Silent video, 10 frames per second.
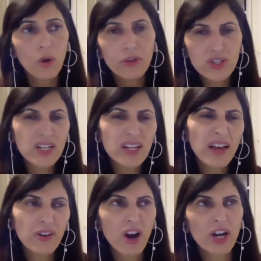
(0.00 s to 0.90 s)
There's
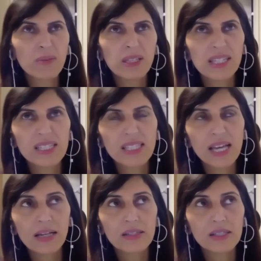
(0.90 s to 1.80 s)
another argument that
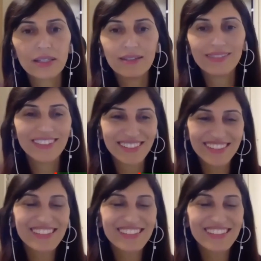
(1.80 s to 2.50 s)
says this